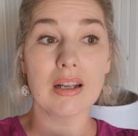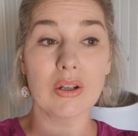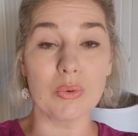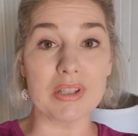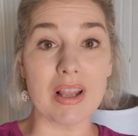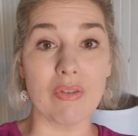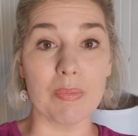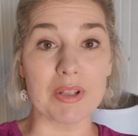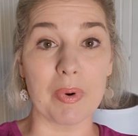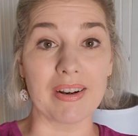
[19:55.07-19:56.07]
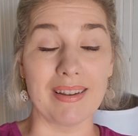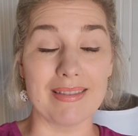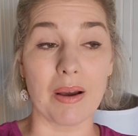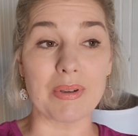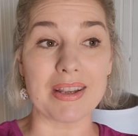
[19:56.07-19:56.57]
who was seven months
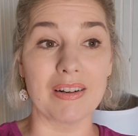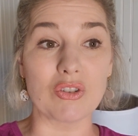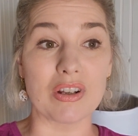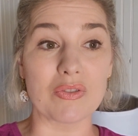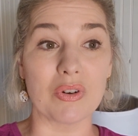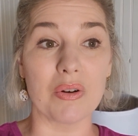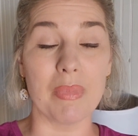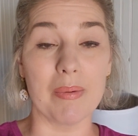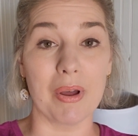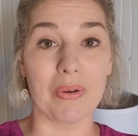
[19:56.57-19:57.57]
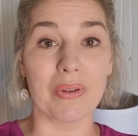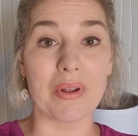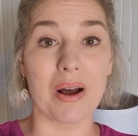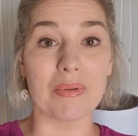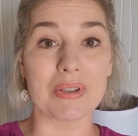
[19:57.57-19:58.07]
pregnant. That was kind of stressful. My
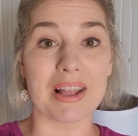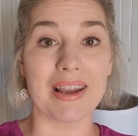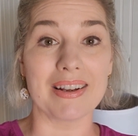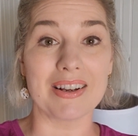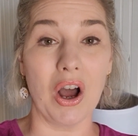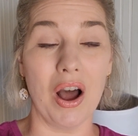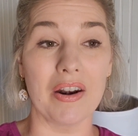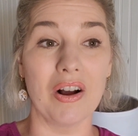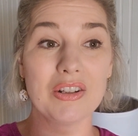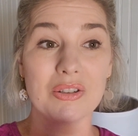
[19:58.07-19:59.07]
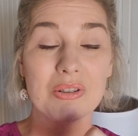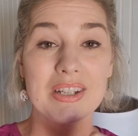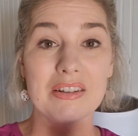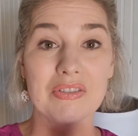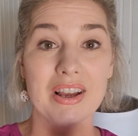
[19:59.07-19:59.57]
mother-in-law was like hot on
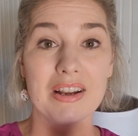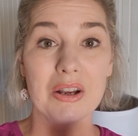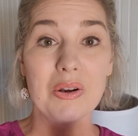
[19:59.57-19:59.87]
duty of like,